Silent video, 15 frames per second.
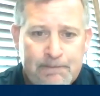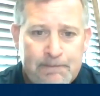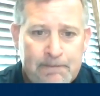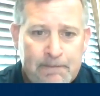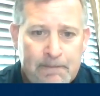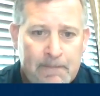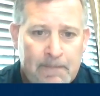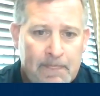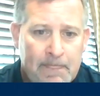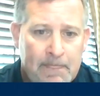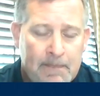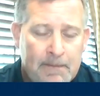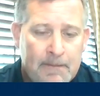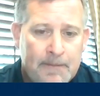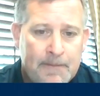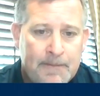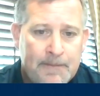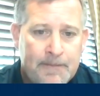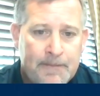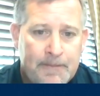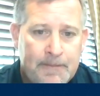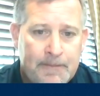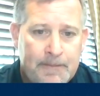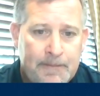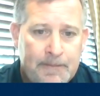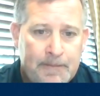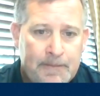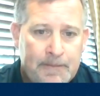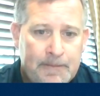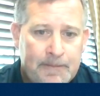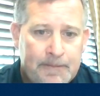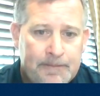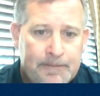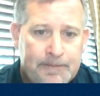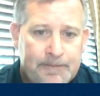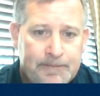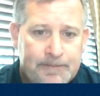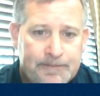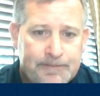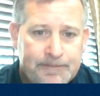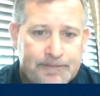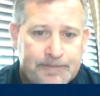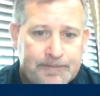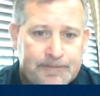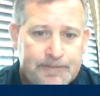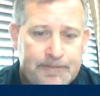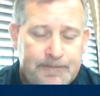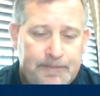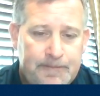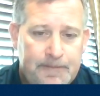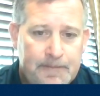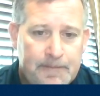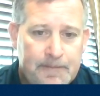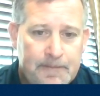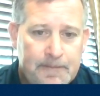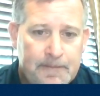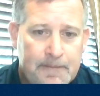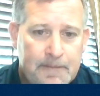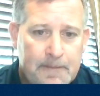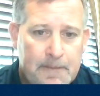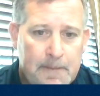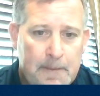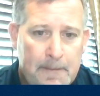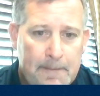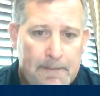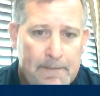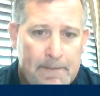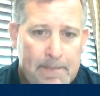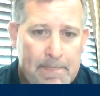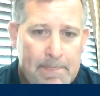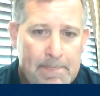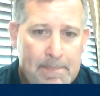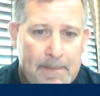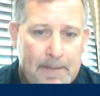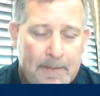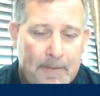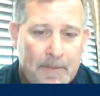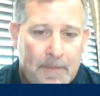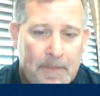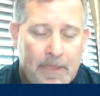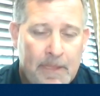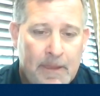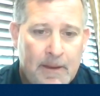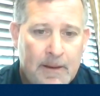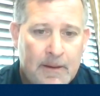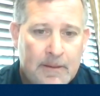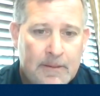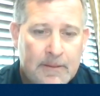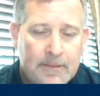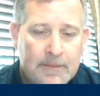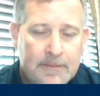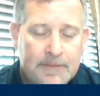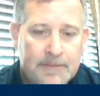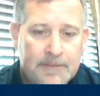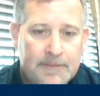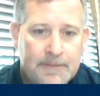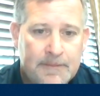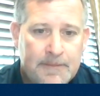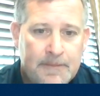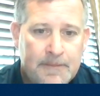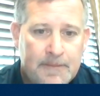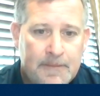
(silent)